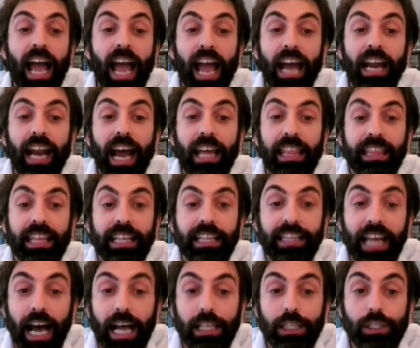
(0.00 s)
and I
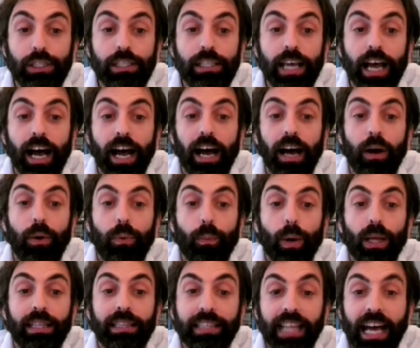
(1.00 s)
think that's uh,
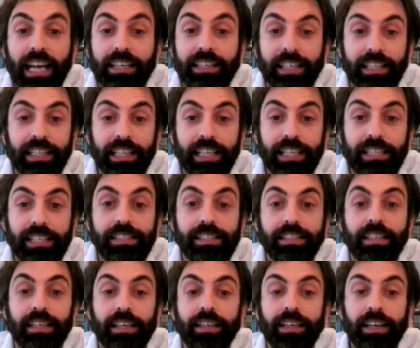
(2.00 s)
what led to
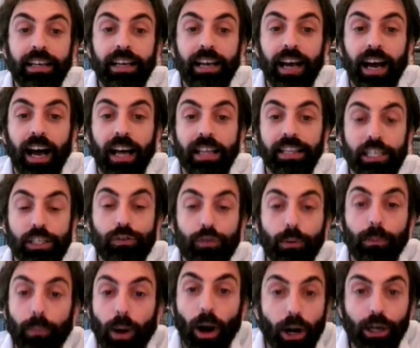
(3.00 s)
this uh,
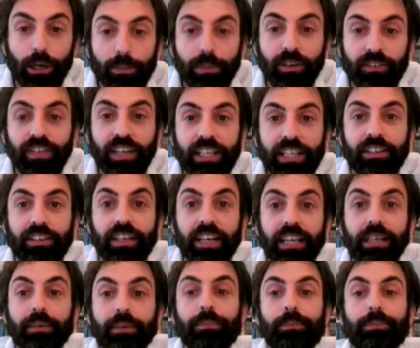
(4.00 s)
this remarkable
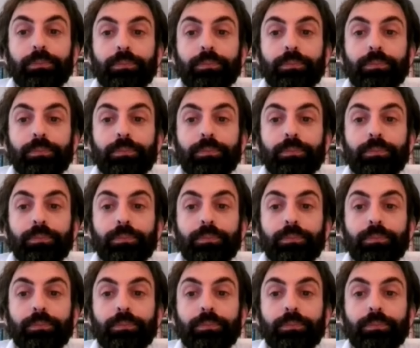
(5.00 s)
victory.